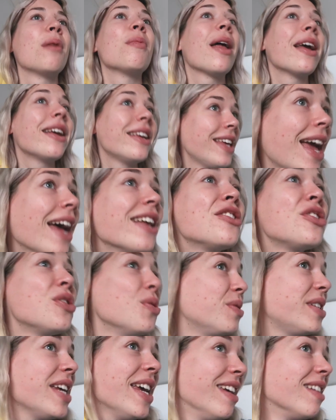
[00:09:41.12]
and I'm like, yes
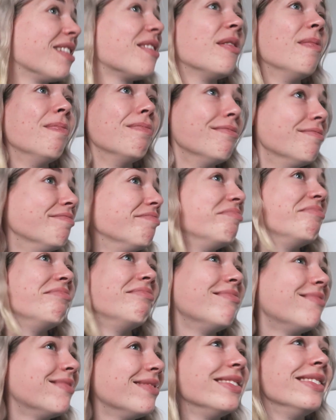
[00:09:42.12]
you did.
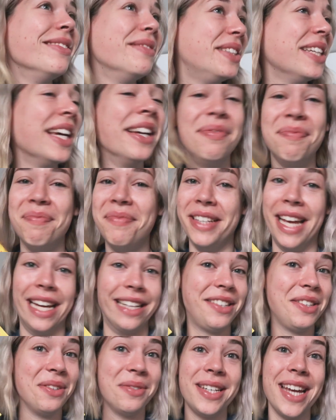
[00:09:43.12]

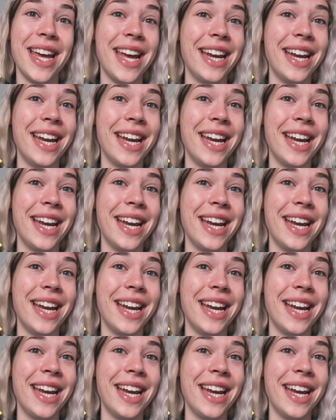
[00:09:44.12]
Yes you